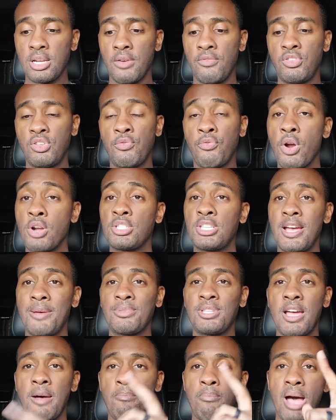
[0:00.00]
If it's your first time
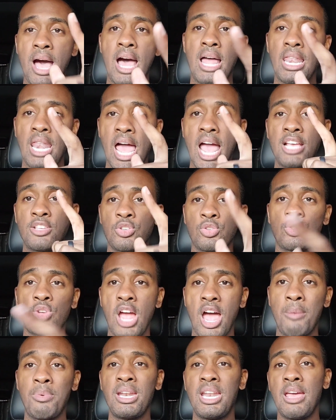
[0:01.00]
stopping by, like,
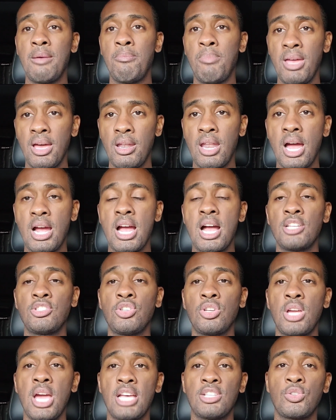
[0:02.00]
subscribe, hit that bell icon
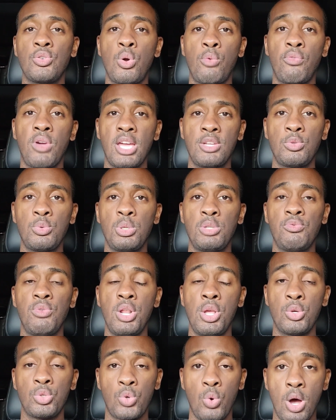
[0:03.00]
so you guys get notifications when
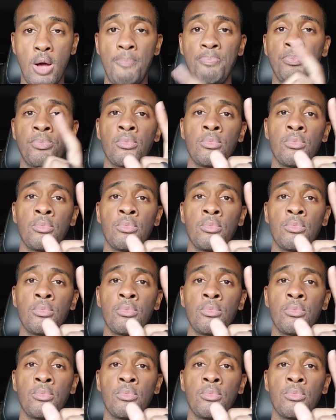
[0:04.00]
these videos go up.